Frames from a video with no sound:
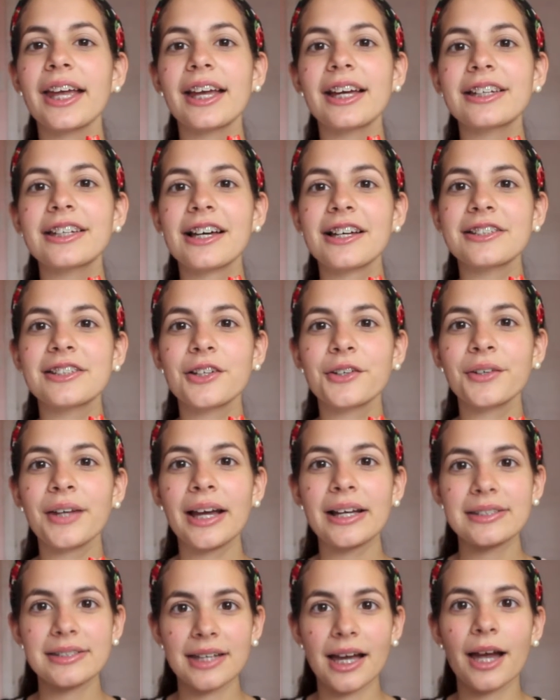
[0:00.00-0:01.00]
And until
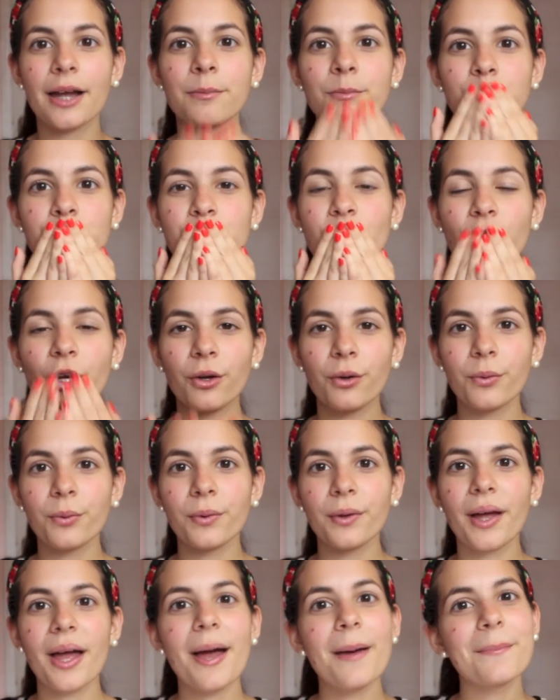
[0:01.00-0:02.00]
next time,
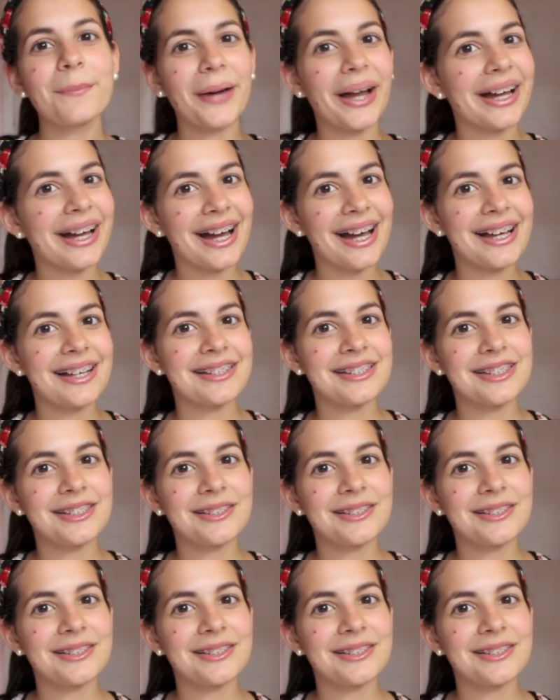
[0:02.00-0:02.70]
bye guys.